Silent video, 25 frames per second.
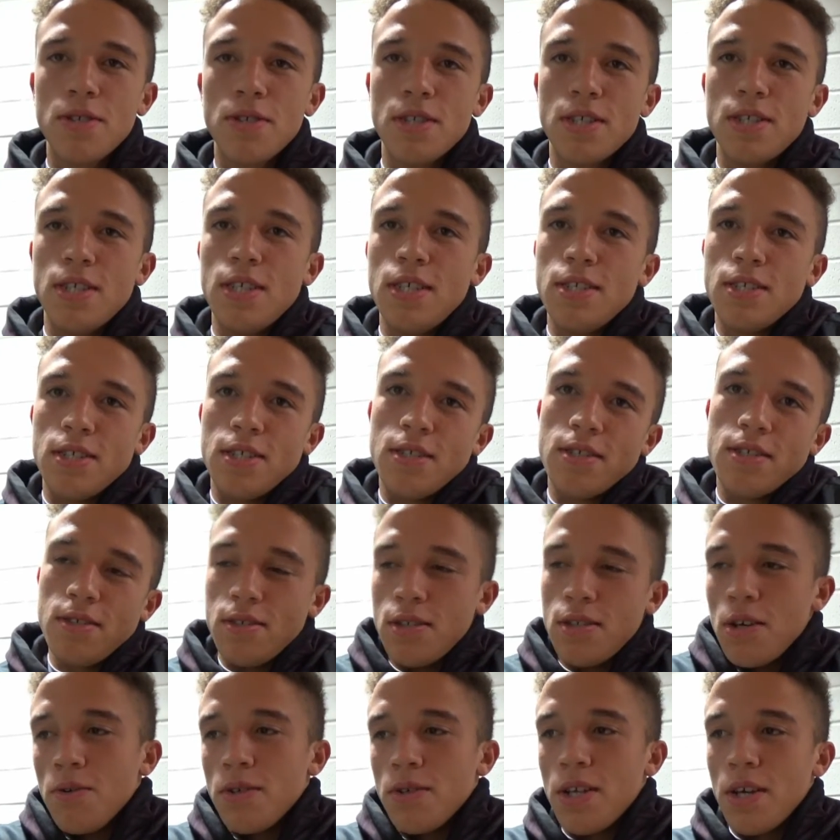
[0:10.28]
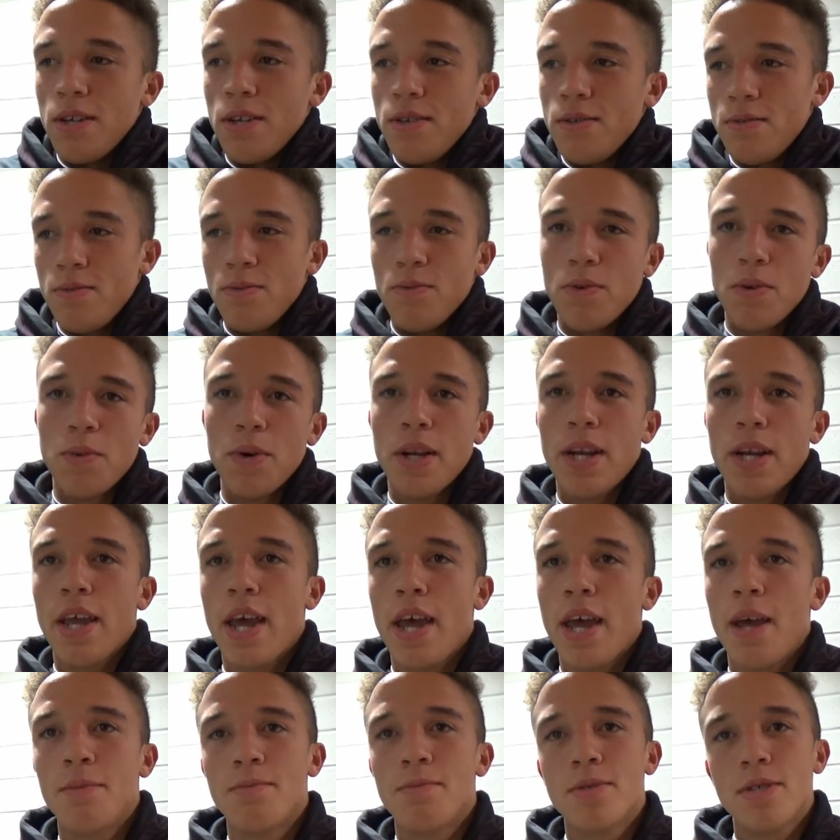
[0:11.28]
the season, knowing that we're winning
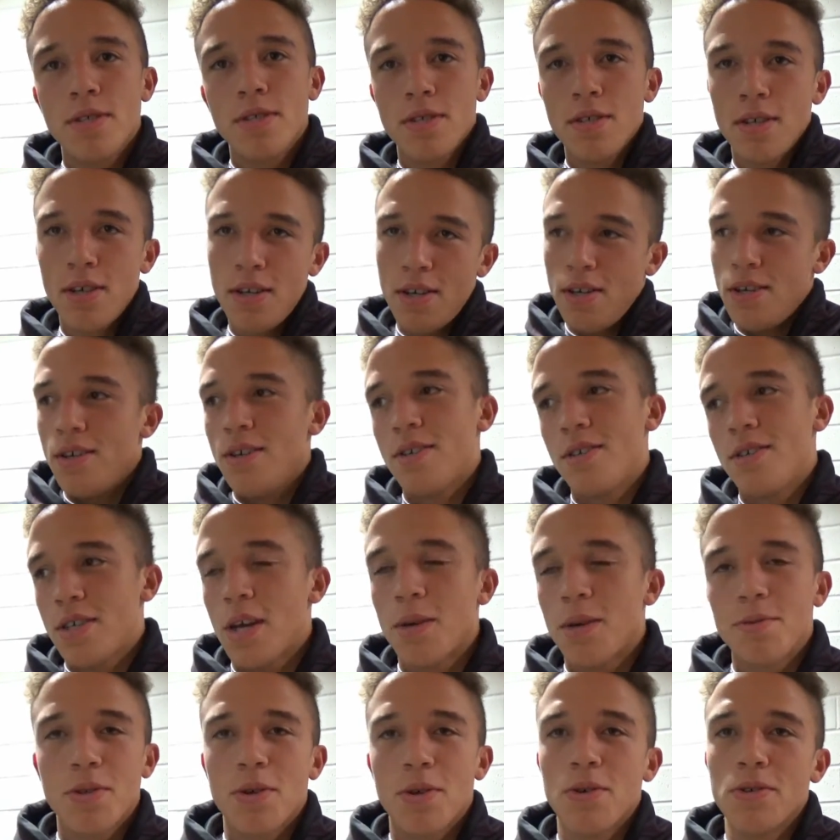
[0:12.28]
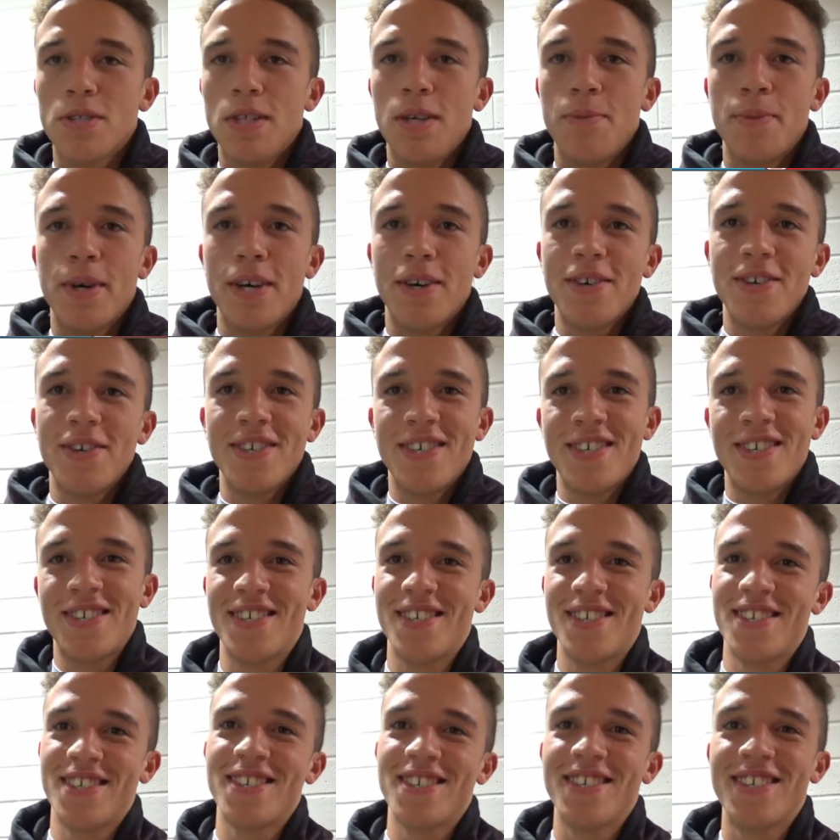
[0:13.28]
games, which helps the whole team
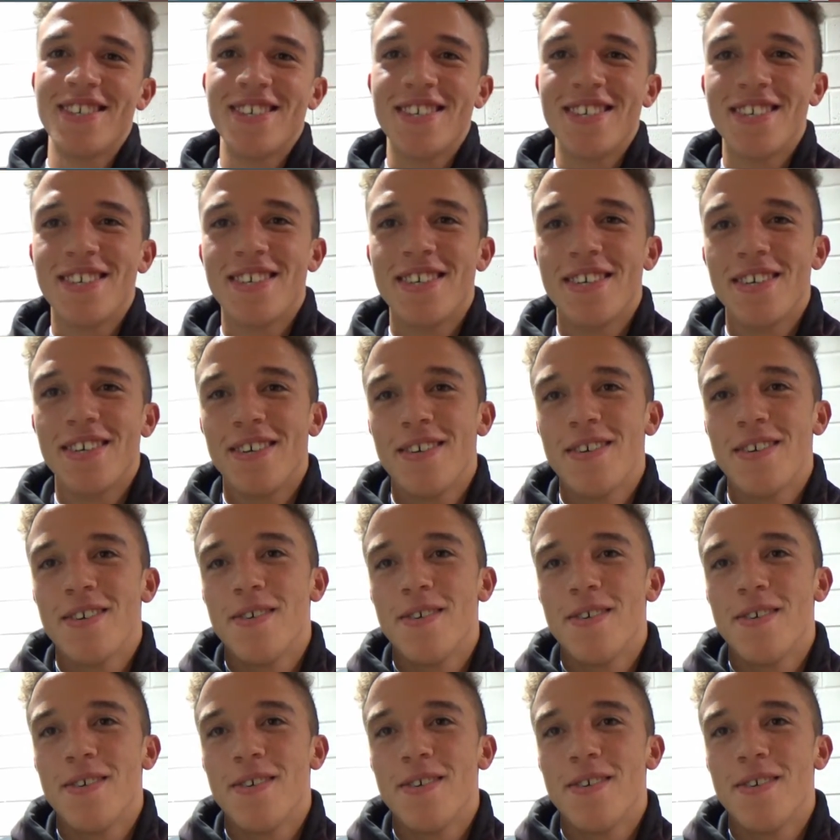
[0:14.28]
out.